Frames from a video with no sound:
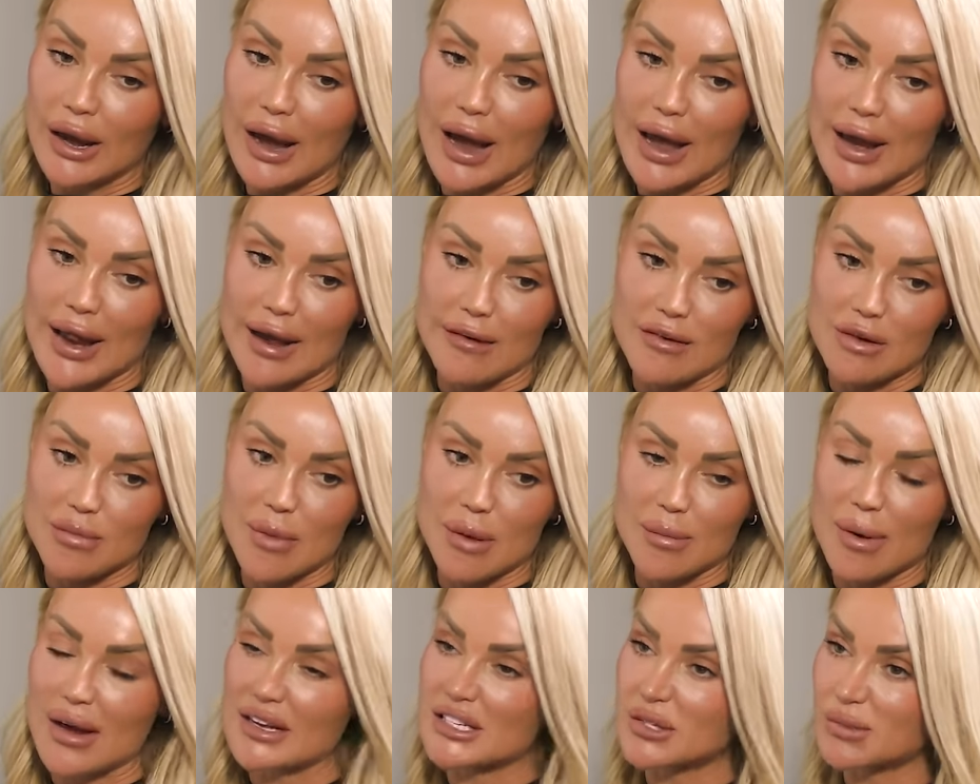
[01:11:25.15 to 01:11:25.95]
And I
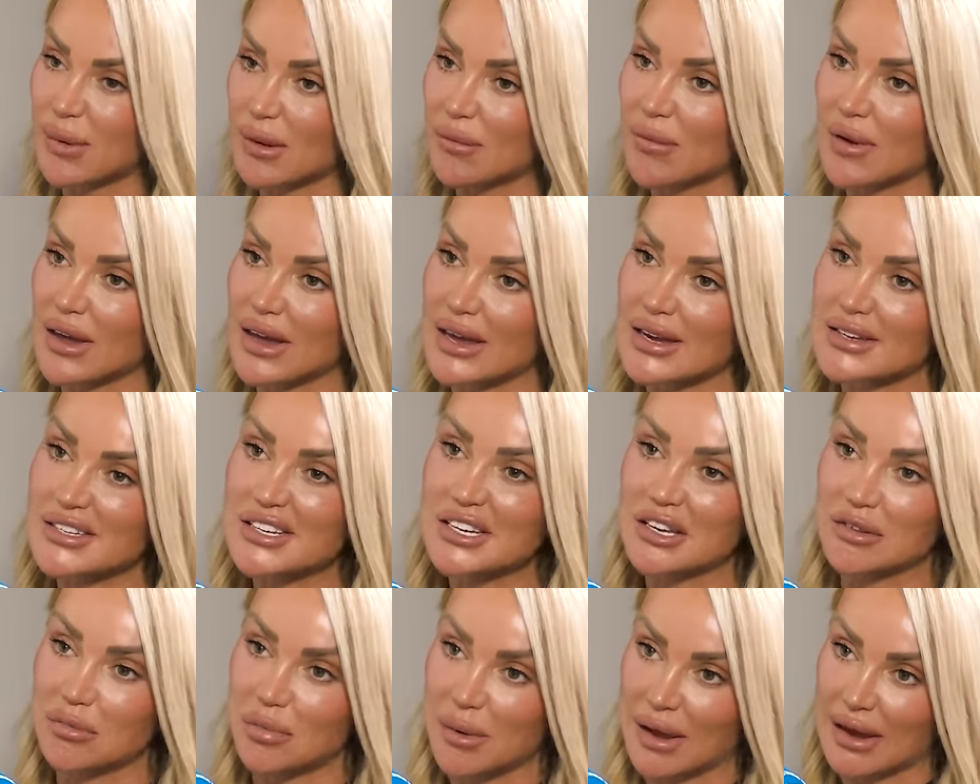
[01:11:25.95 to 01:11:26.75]
remember I spent my
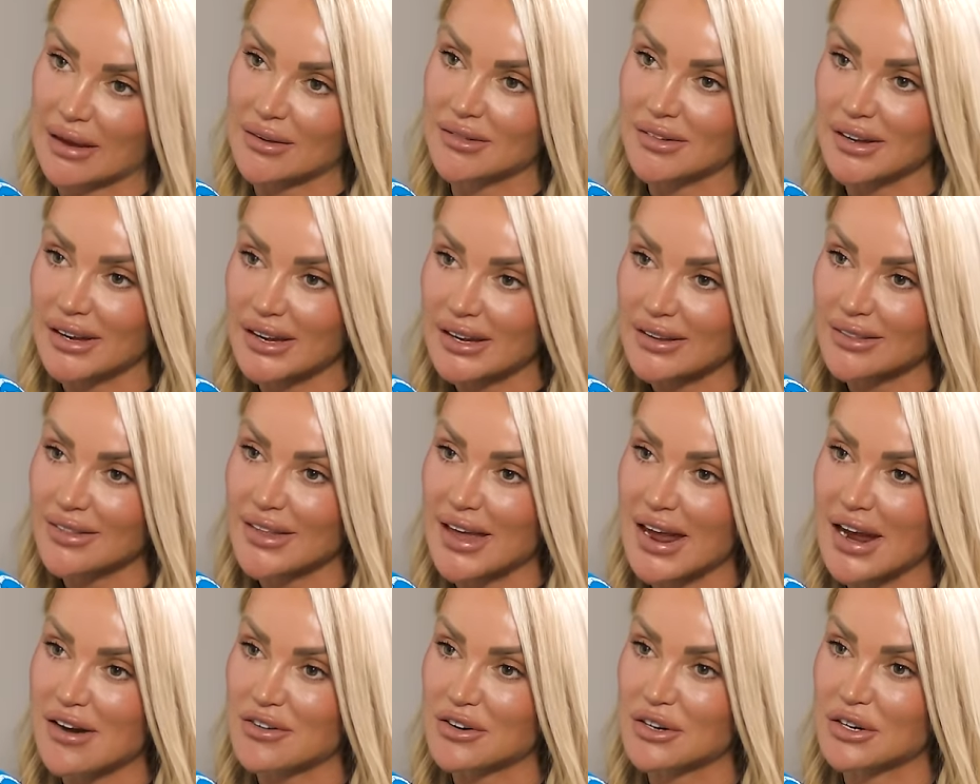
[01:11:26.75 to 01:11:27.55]
18th birthday in
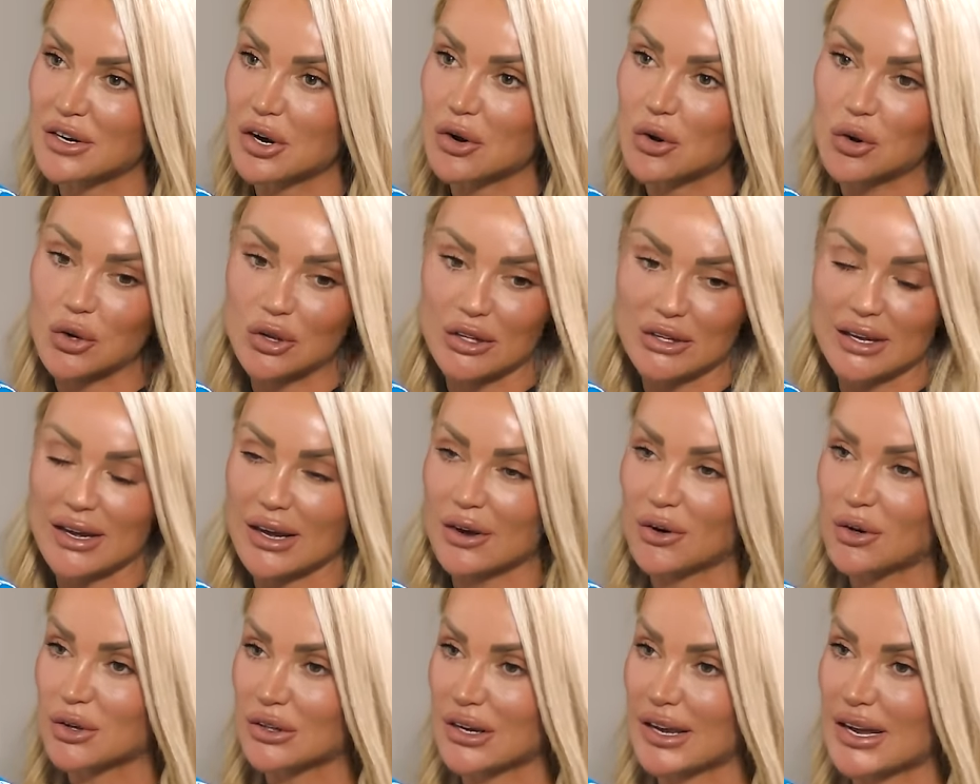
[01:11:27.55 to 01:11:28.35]
there, and all the
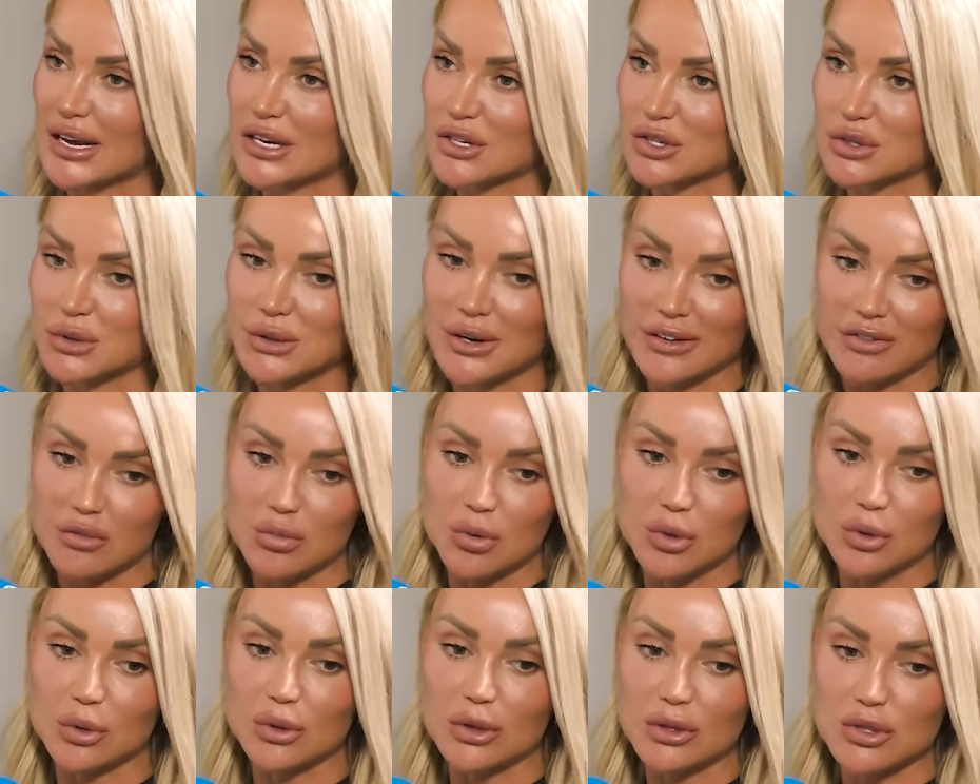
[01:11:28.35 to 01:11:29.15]
all the girls from
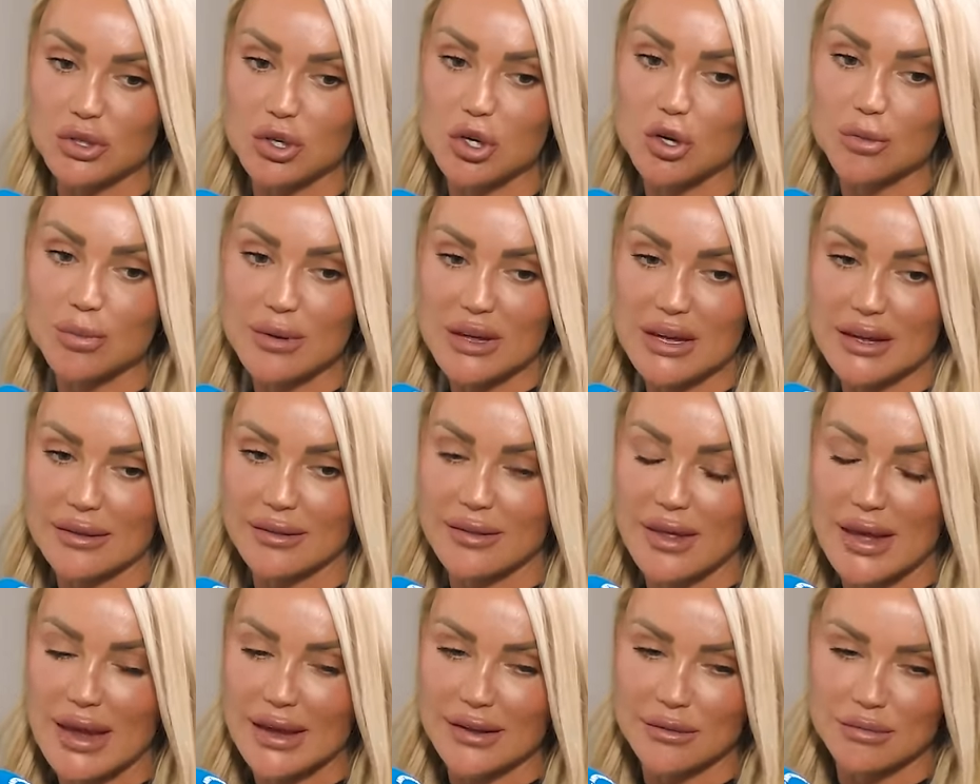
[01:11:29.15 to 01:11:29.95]
Liverpool would all be
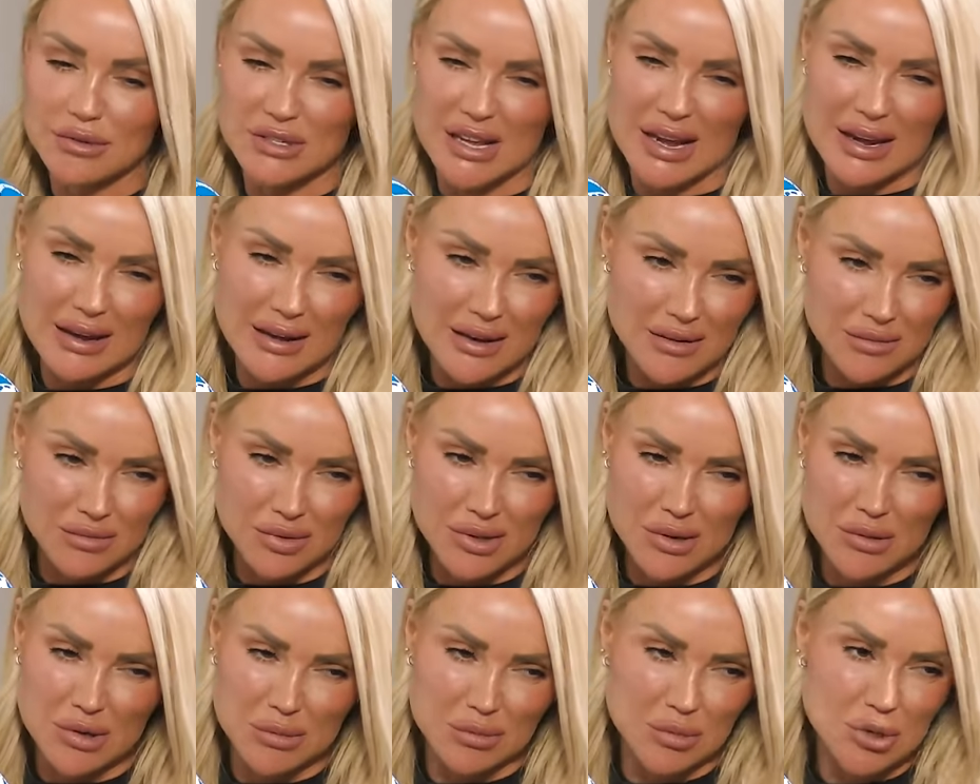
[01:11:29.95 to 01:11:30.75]
in there. It was like
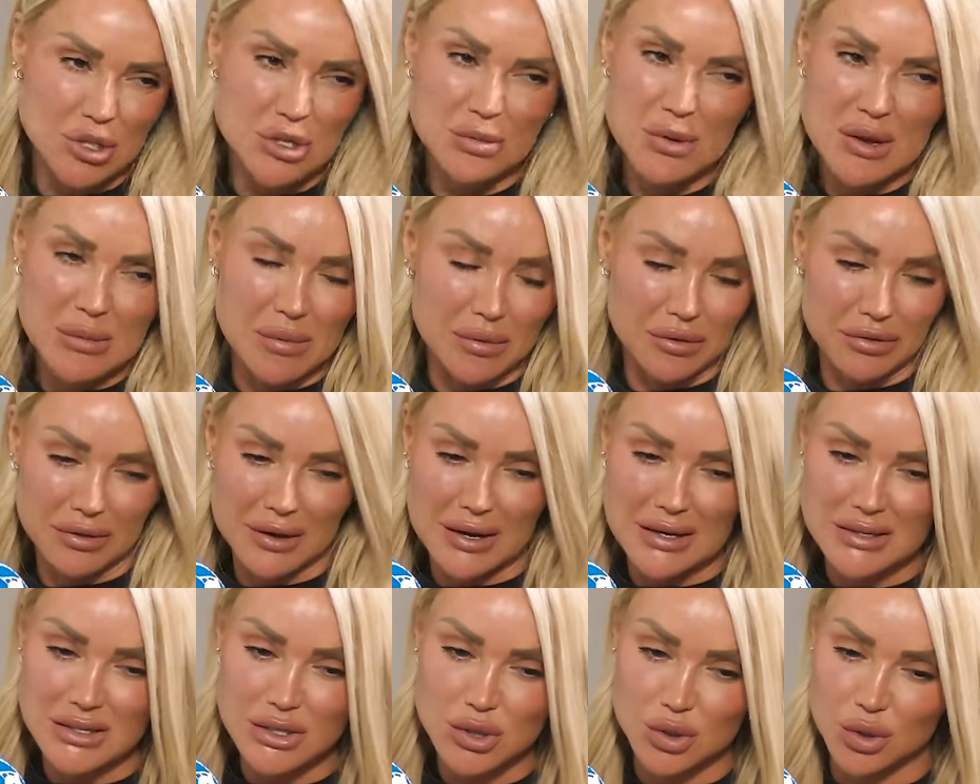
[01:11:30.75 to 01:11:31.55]
it must have been about
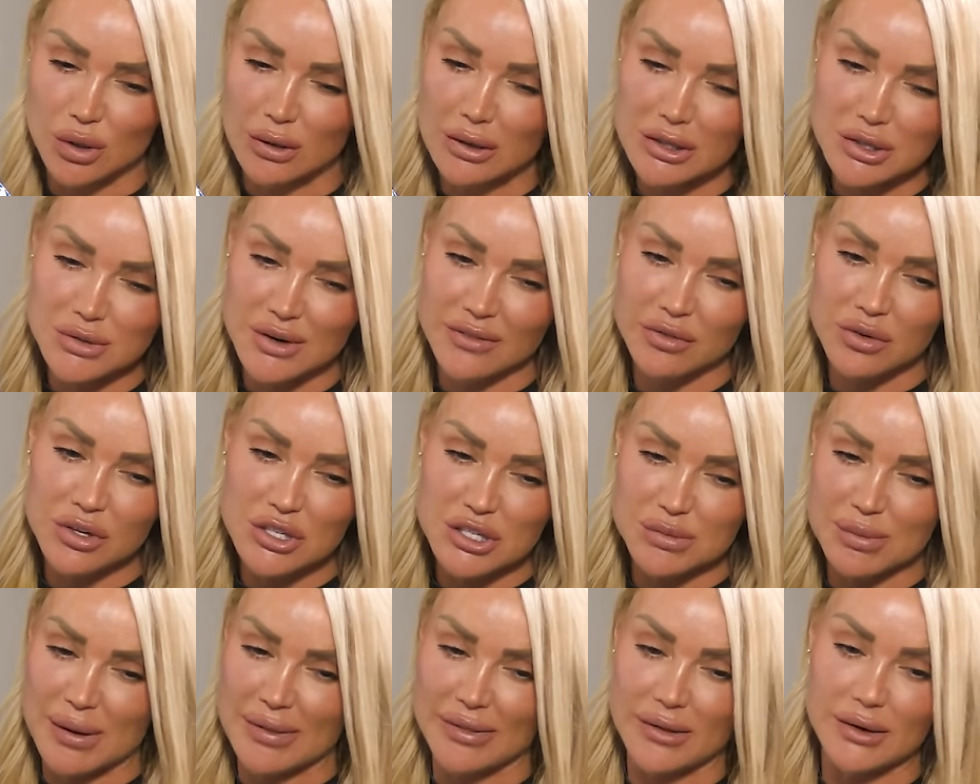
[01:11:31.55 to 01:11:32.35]
30 toilets, so everyone
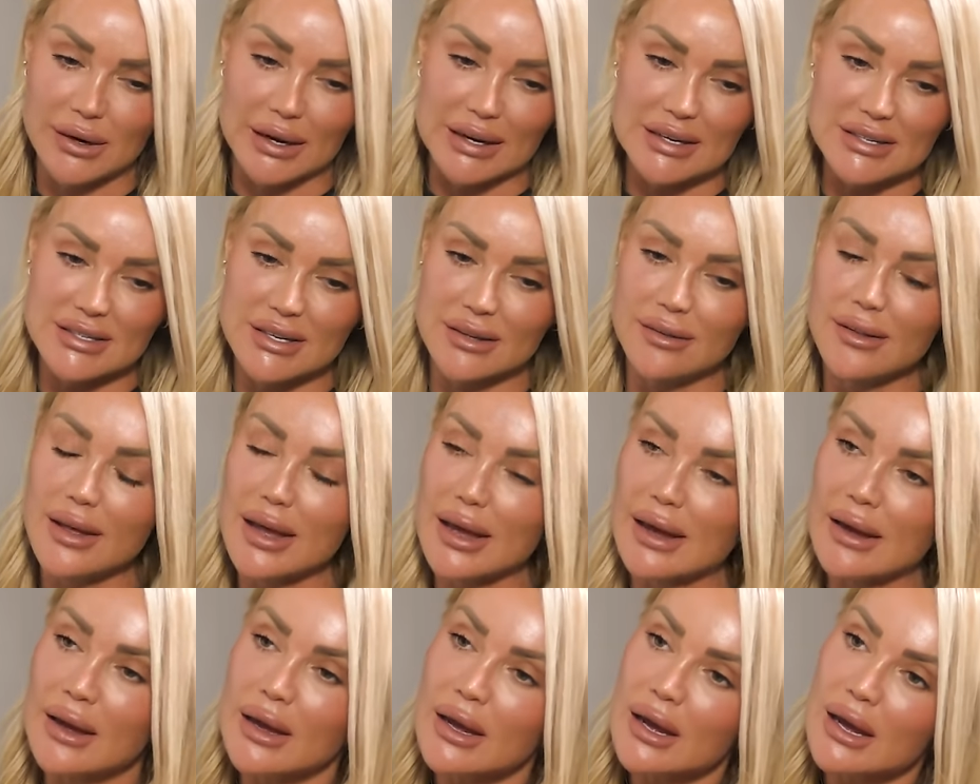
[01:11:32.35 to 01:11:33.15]
had spent the night in
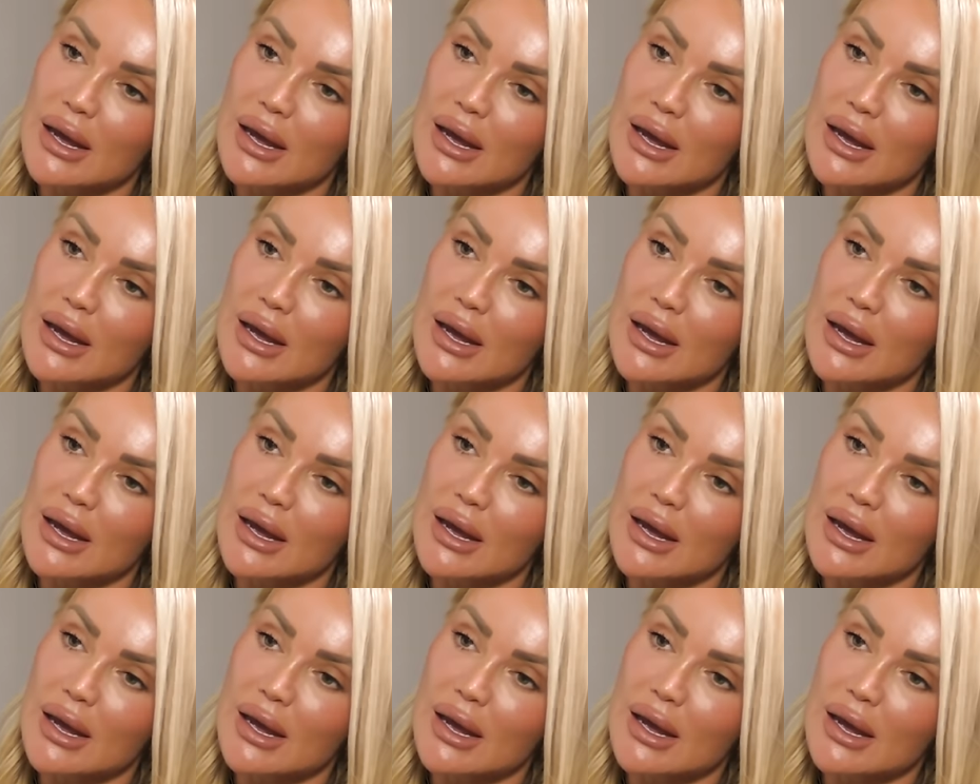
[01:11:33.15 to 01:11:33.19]
there.